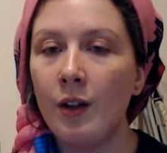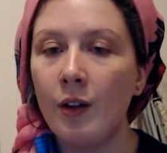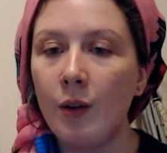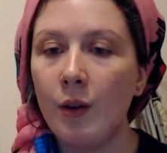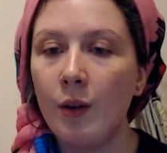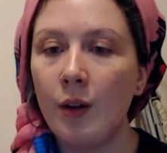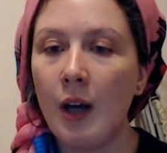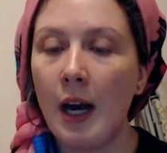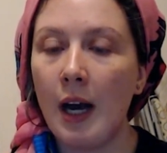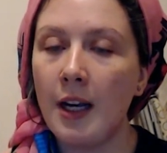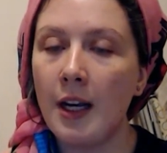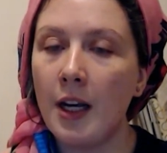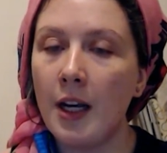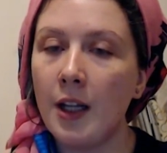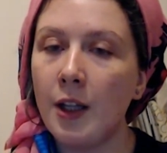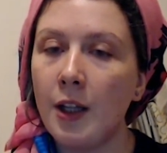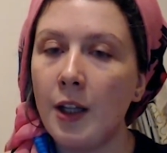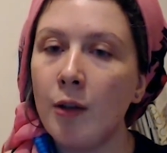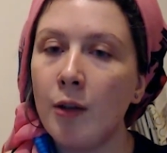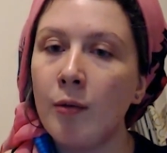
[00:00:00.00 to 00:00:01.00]
and the
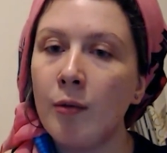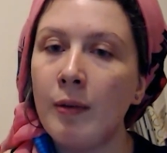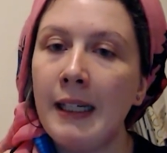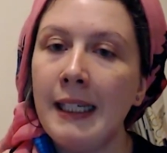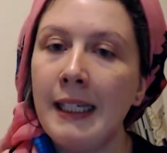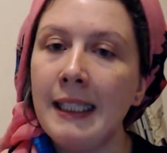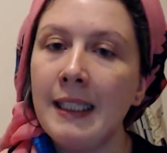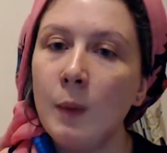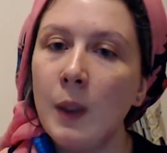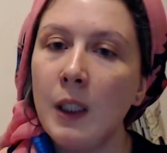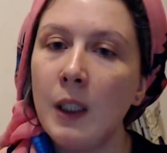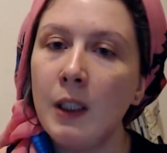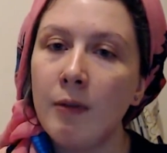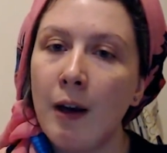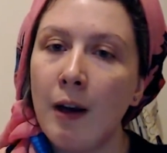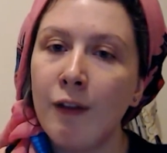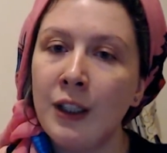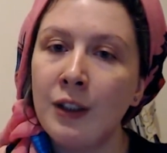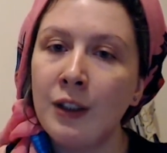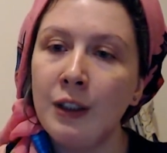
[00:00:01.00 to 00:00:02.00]
reason why the
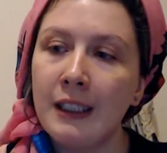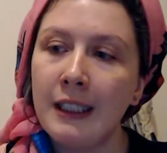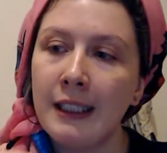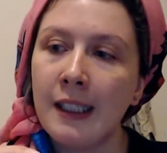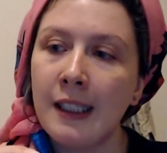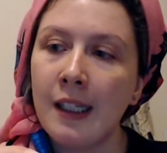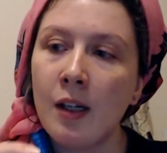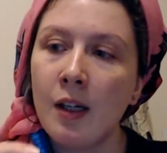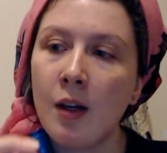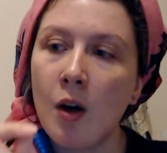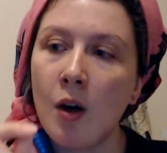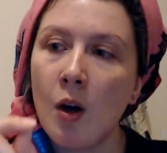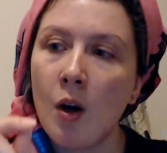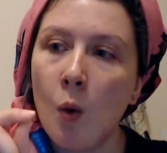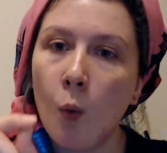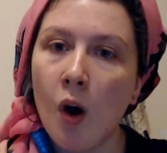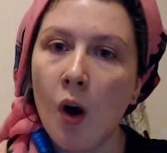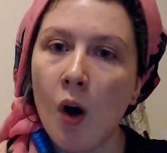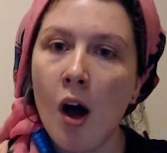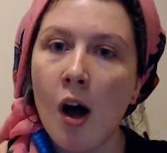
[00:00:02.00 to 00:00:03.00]
Reformation didn't
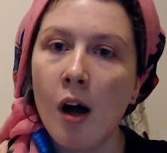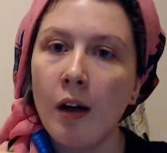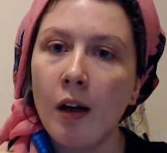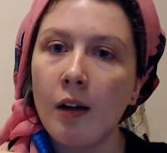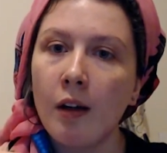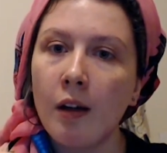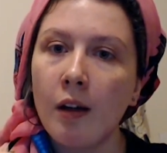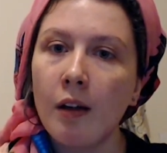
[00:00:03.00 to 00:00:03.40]
work,